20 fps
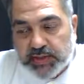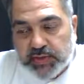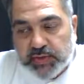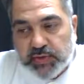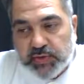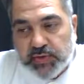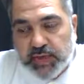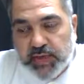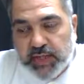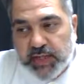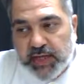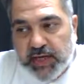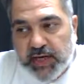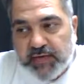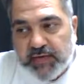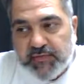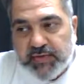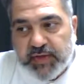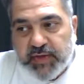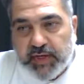Did they
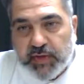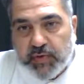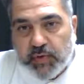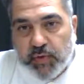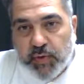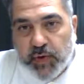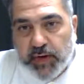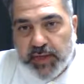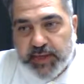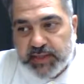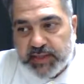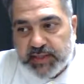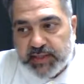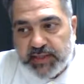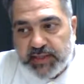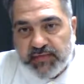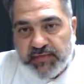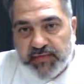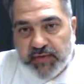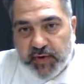have the quiet
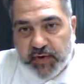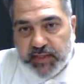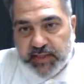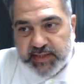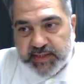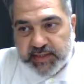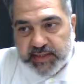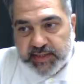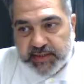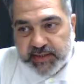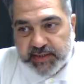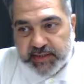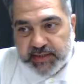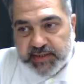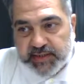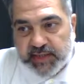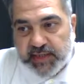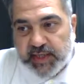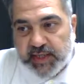devices?